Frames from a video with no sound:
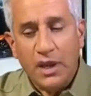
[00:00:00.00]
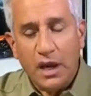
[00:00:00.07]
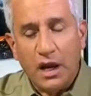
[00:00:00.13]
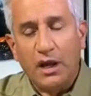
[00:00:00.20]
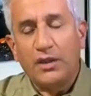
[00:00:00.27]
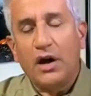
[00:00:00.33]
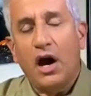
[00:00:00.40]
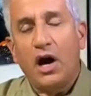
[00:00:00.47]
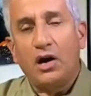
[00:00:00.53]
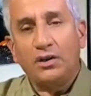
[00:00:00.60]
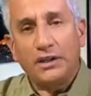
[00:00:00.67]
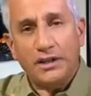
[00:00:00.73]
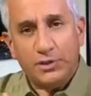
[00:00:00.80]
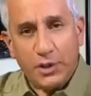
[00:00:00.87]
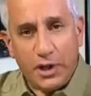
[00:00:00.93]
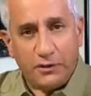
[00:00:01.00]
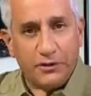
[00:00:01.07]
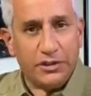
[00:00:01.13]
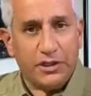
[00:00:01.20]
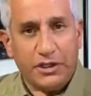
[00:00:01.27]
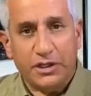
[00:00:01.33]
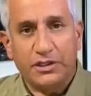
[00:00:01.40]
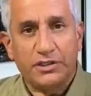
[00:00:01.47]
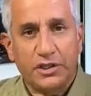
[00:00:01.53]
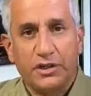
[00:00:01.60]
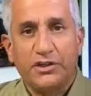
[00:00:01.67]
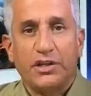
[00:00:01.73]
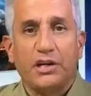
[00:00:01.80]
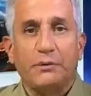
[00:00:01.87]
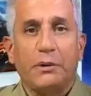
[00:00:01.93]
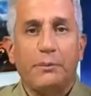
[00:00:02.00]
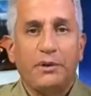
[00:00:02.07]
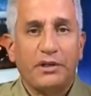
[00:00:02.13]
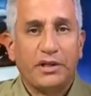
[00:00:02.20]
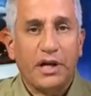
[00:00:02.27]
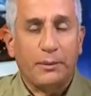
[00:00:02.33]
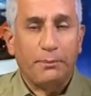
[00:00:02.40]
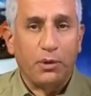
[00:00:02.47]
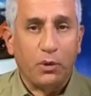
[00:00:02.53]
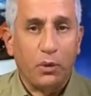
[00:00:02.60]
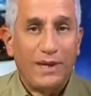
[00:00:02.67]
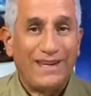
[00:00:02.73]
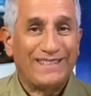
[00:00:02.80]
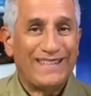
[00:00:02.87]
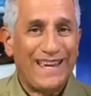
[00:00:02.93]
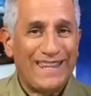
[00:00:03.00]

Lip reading: the holiday travels that are going to start to come up in a couple of weeks.